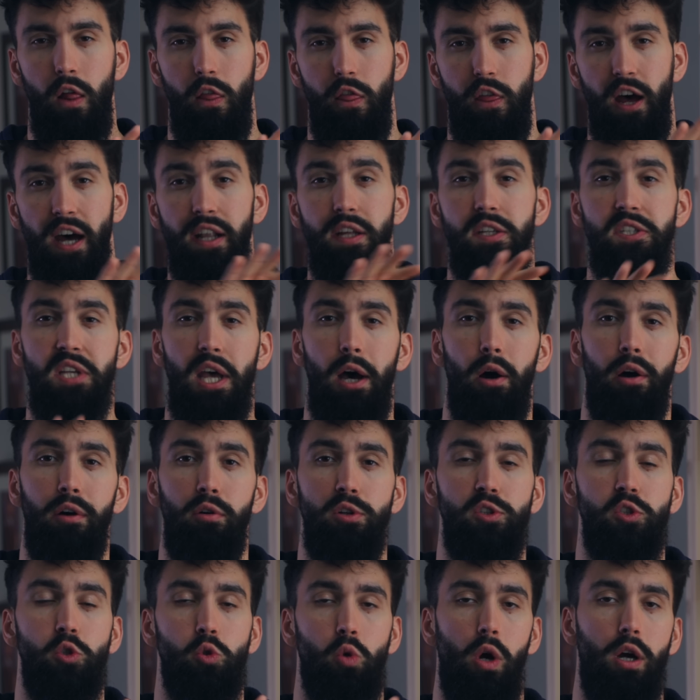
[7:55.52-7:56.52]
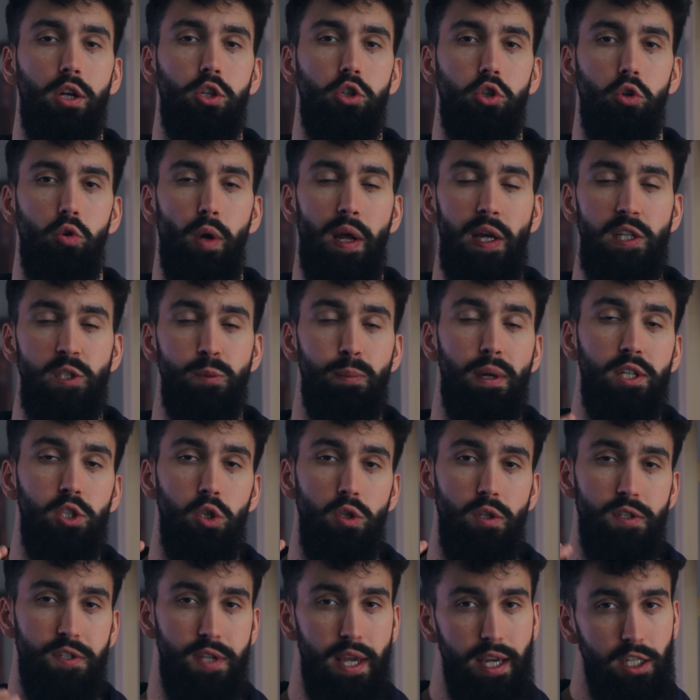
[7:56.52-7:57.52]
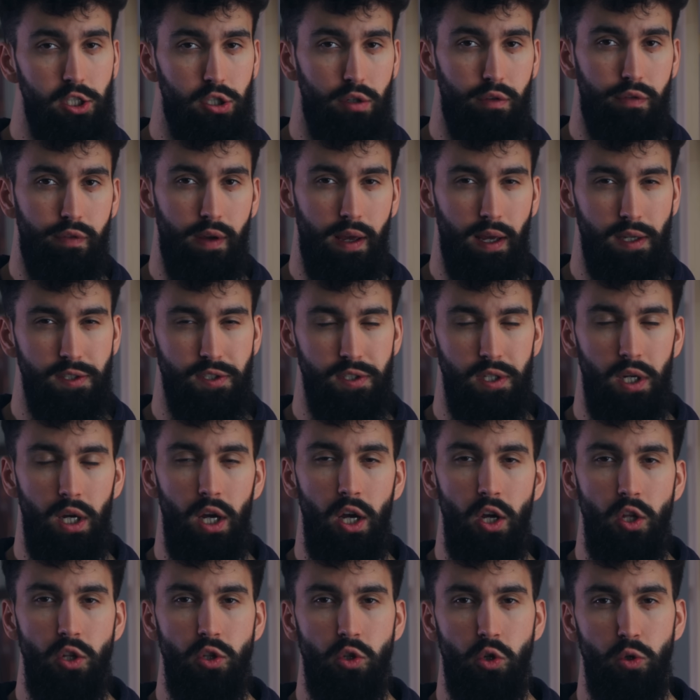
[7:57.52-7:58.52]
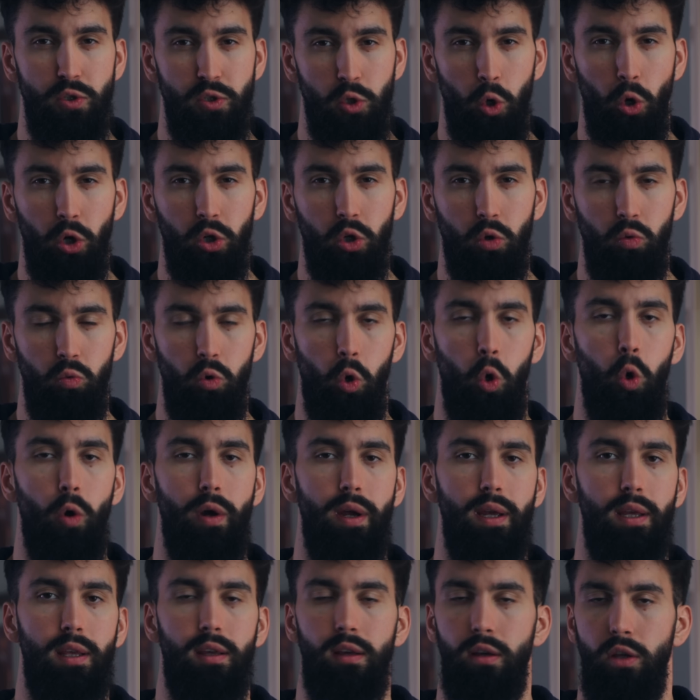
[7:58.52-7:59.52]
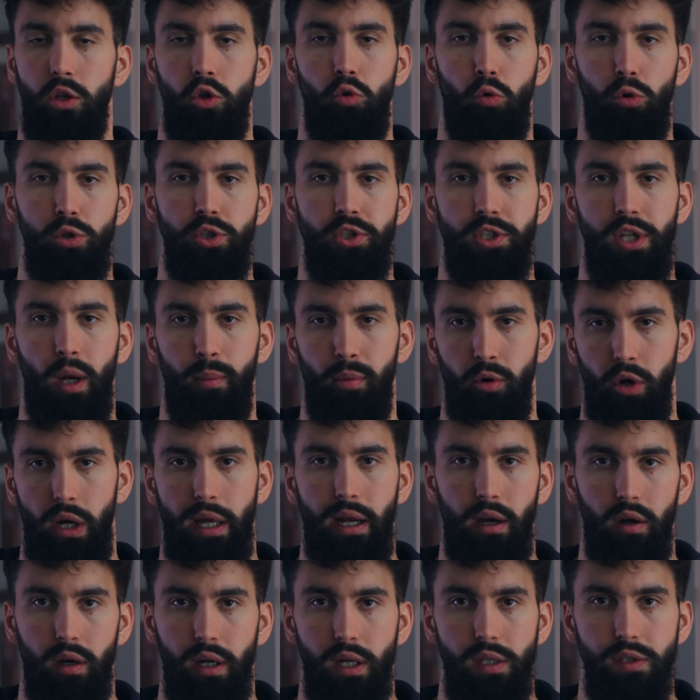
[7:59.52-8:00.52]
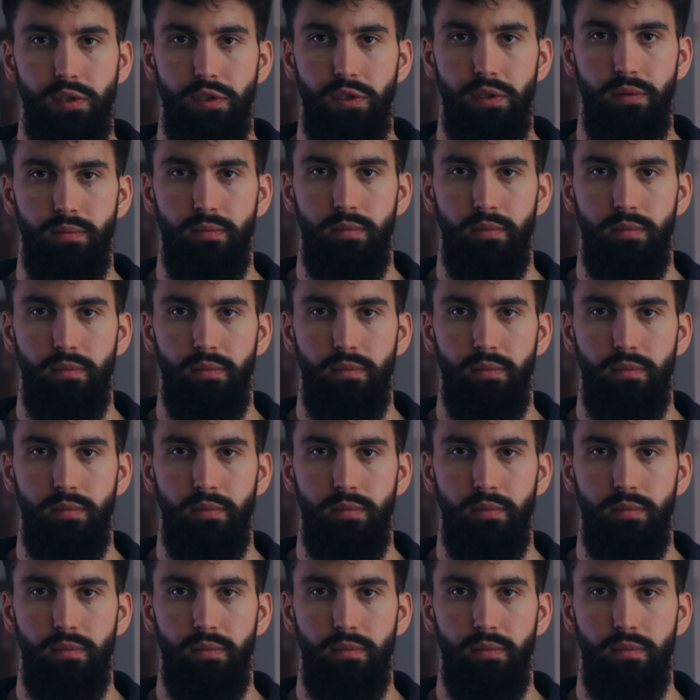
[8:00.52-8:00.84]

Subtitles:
that is how I would structure a specialization phase to start growing your stubborn areas.